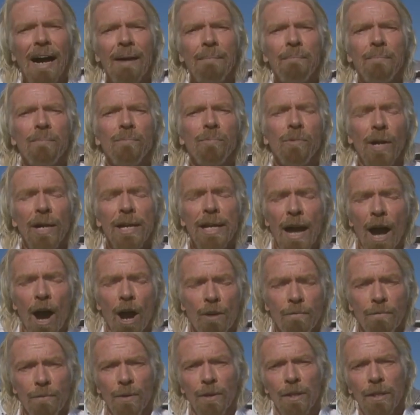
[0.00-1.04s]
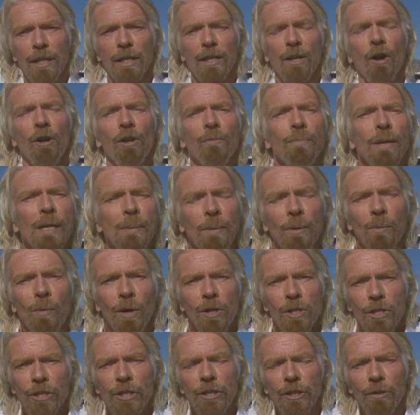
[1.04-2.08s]
I'm really hopeful that a lot of people
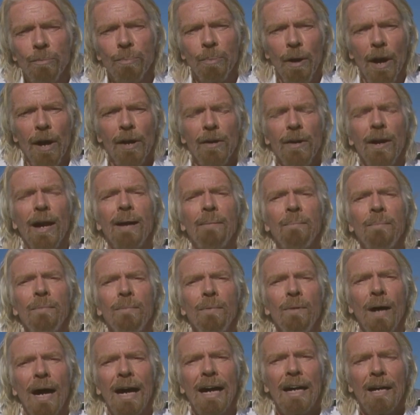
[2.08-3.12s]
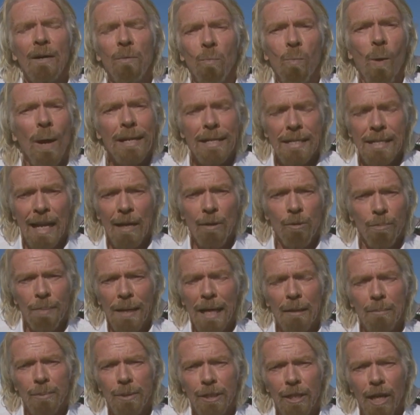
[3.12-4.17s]
watching your program uh, one day will be
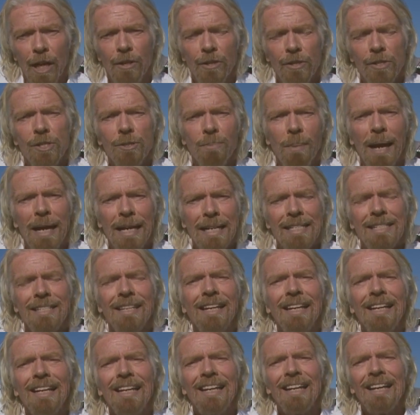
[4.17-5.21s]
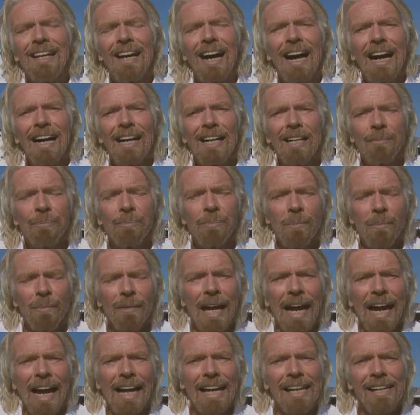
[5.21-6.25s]
able to go to space. Um,
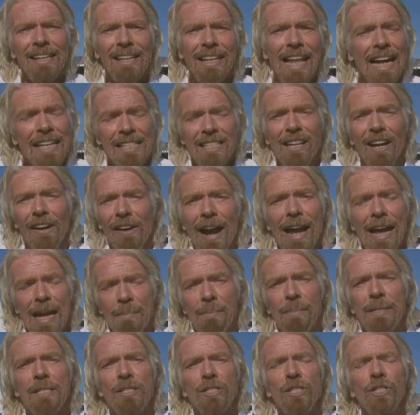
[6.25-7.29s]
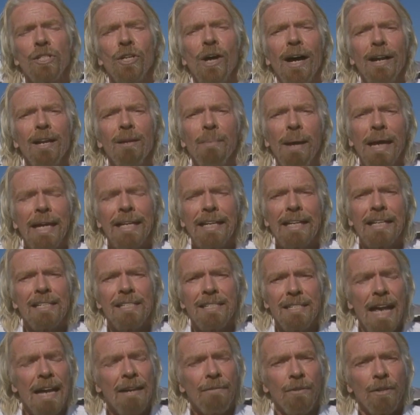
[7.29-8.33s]
and that's our aim, is to try to make it
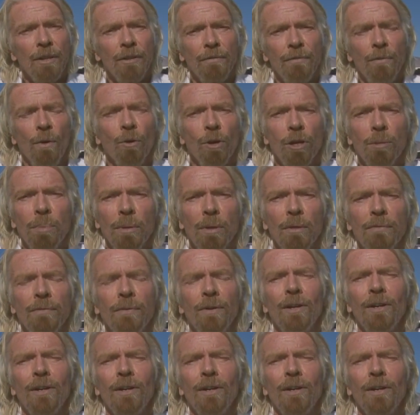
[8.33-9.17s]
safe and affordable